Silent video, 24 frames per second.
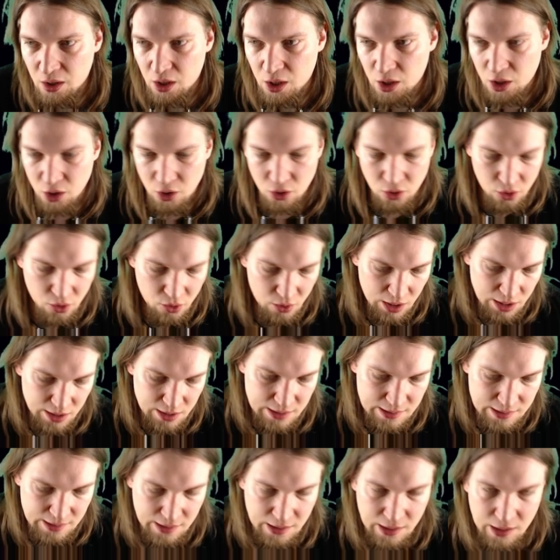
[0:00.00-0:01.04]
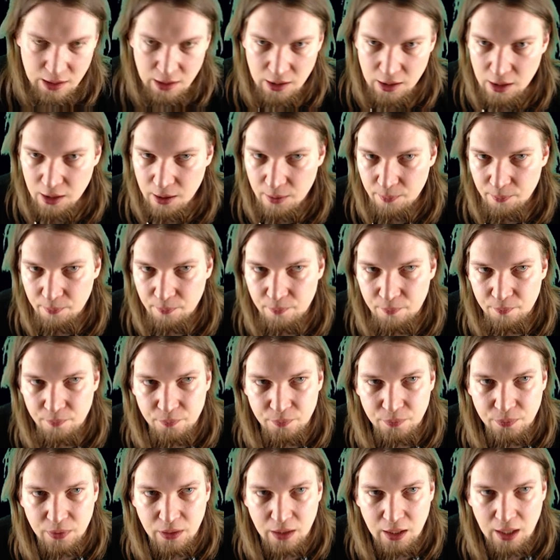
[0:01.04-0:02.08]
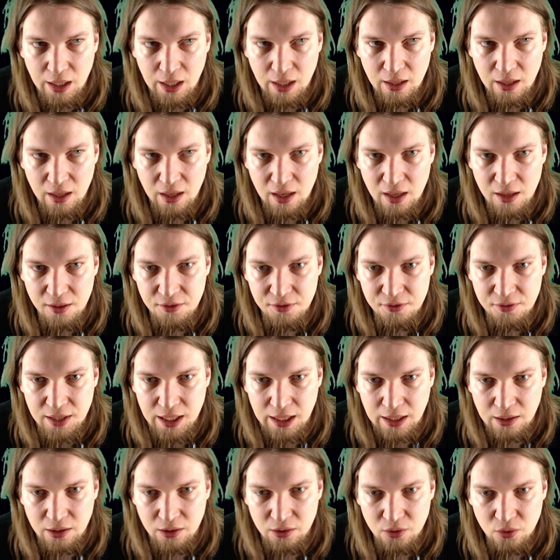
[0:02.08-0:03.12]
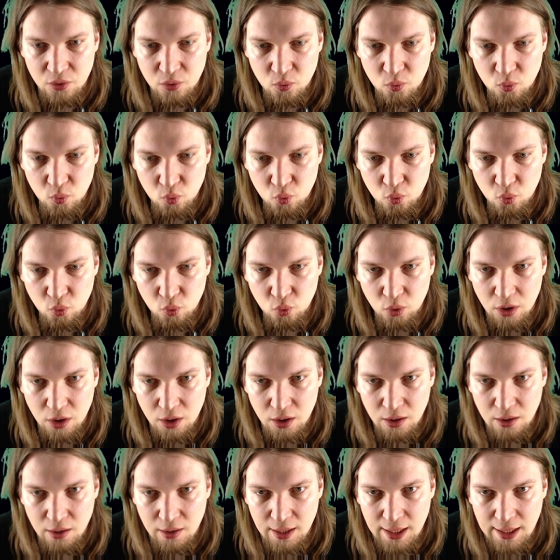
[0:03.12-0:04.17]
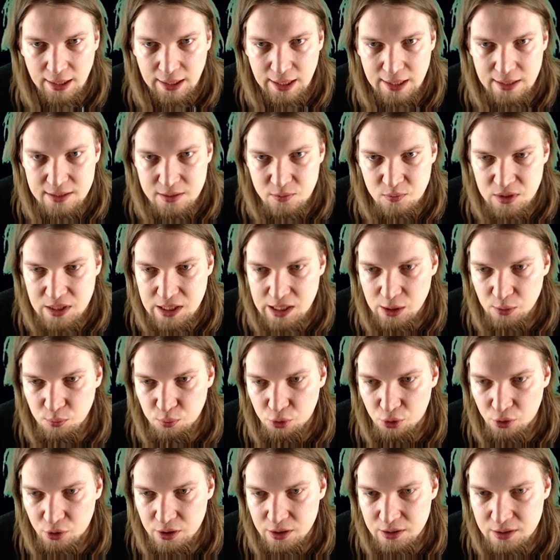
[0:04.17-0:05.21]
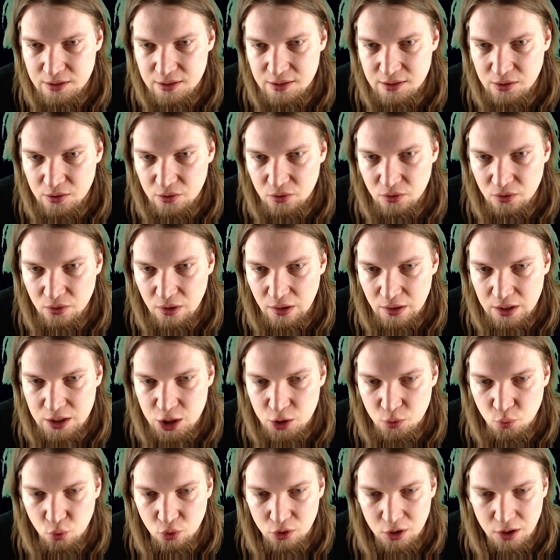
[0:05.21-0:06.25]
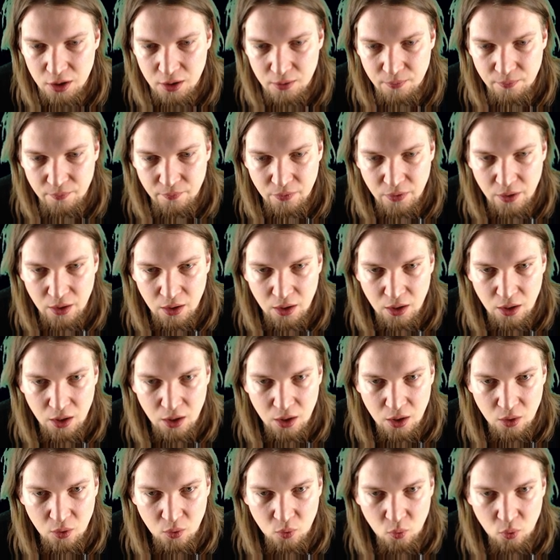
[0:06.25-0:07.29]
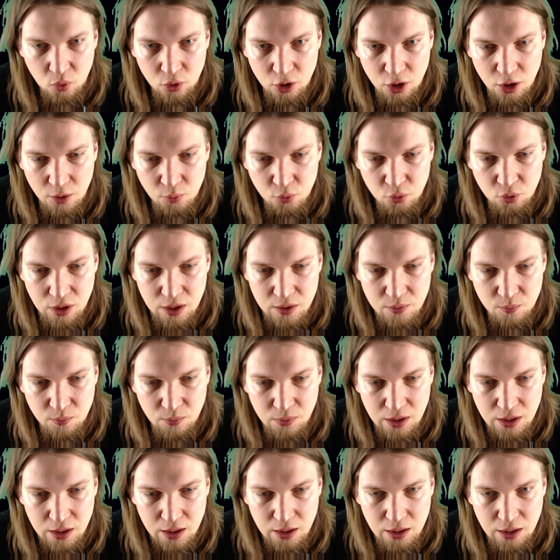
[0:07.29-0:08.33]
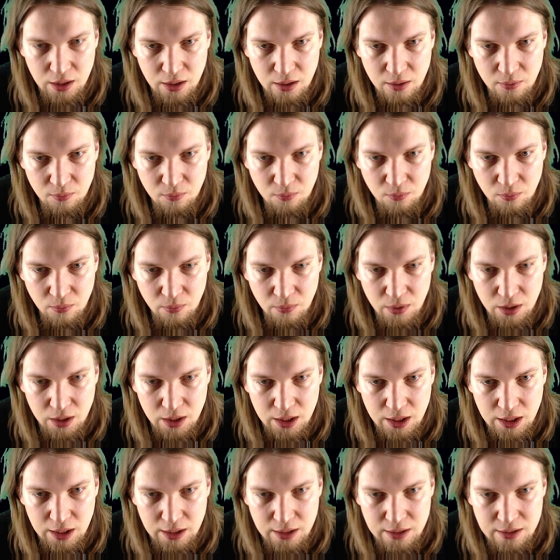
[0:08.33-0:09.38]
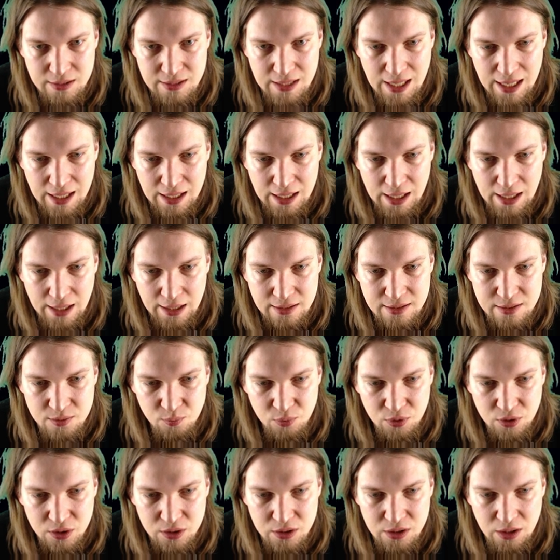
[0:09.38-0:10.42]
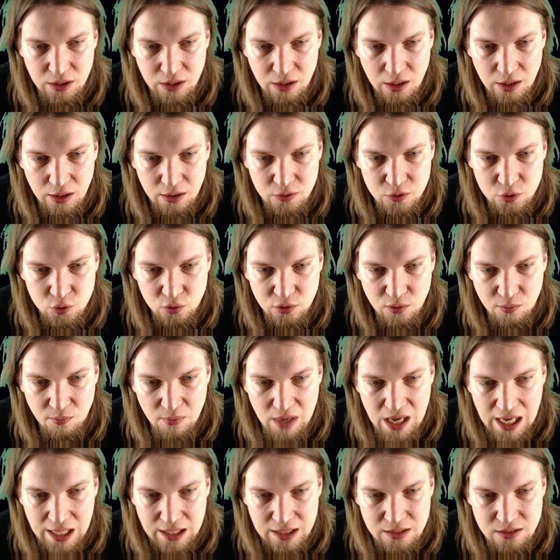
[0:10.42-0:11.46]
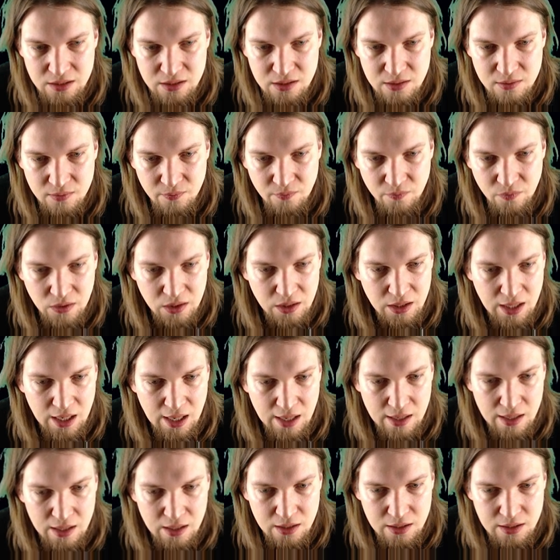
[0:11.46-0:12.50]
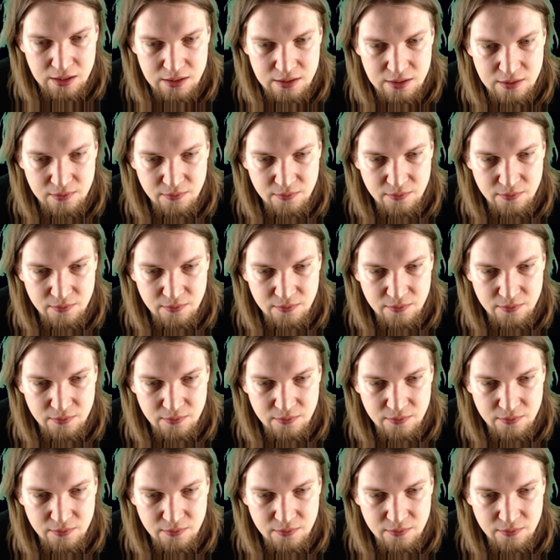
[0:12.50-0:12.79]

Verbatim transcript: All right. Um, I think uh, I gained some skill points, so I actually wanna wanna upgrade my my Dane Axe ability here to the max. Yeah, nice.